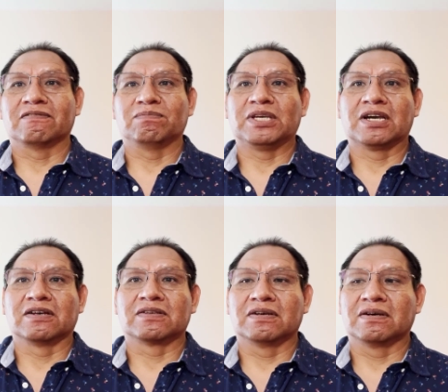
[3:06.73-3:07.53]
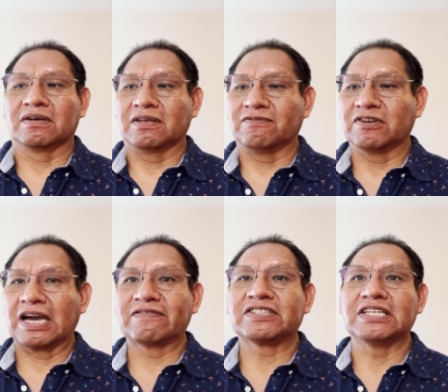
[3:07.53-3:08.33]
because if you
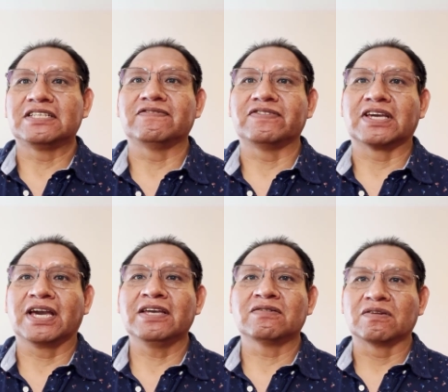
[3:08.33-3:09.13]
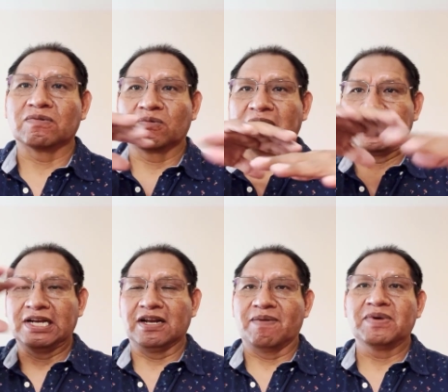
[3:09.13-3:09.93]
have silicification, one
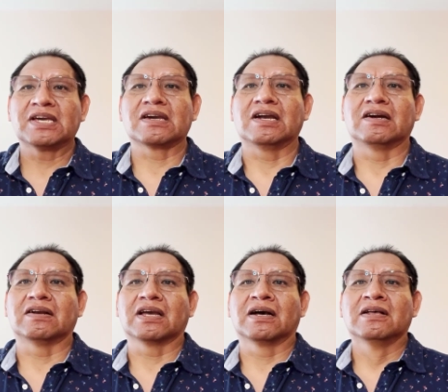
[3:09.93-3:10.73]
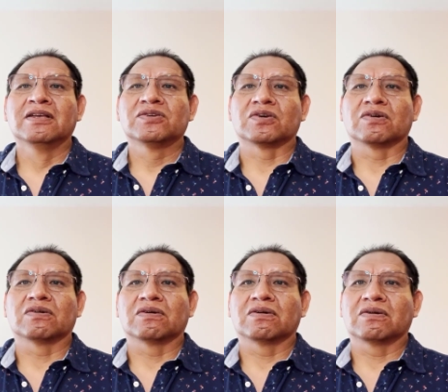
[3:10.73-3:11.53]
area, big area,
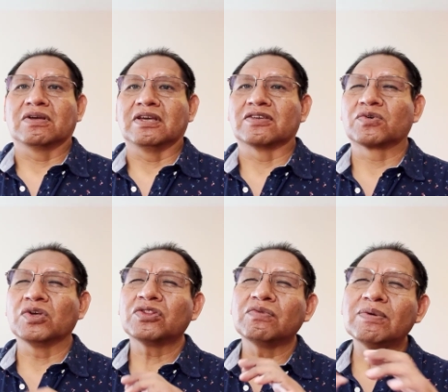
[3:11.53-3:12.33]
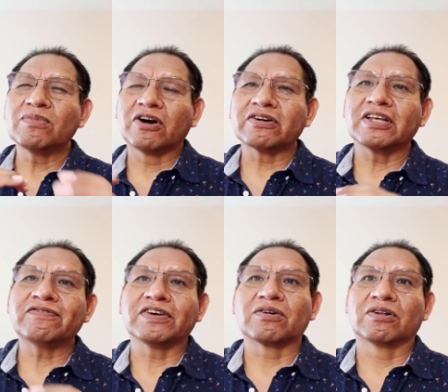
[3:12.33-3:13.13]
so it's going to be more
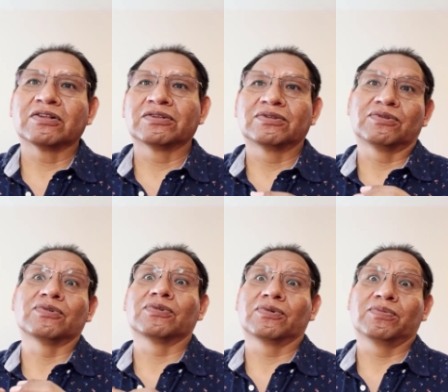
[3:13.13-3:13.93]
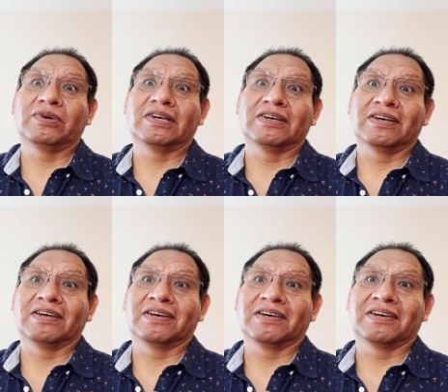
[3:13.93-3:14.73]
difficult to be
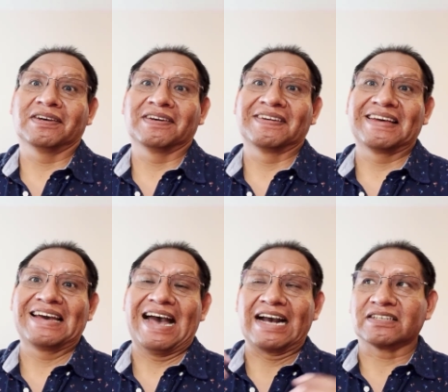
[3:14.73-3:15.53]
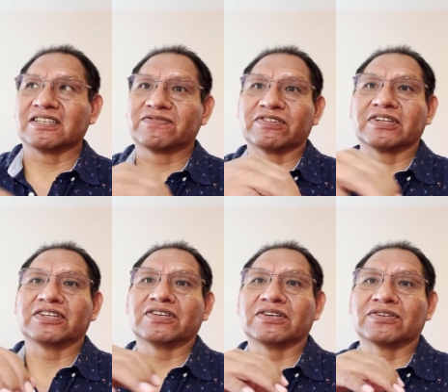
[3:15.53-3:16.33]
access for
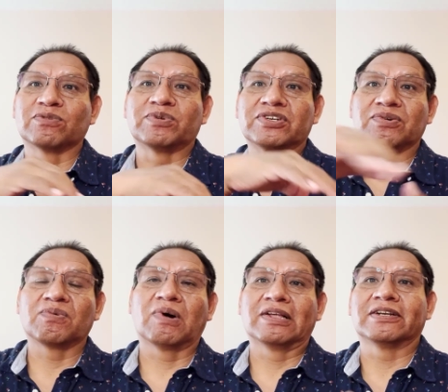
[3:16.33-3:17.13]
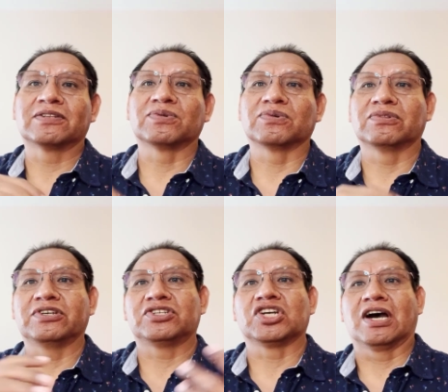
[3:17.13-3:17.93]
the supergene water to
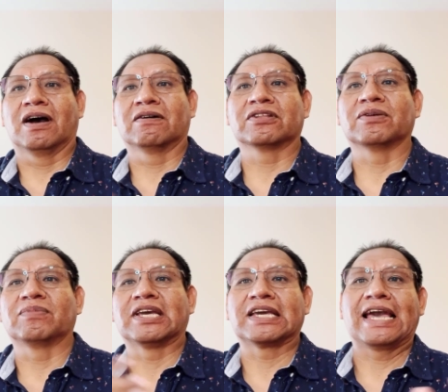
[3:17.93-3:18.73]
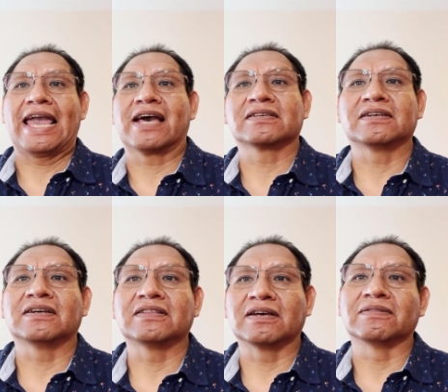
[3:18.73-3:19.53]
leach out and make
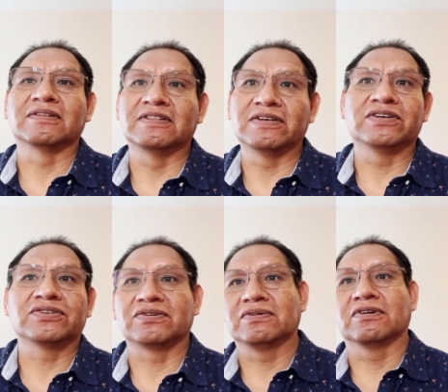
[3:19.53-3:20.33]
acid and leach,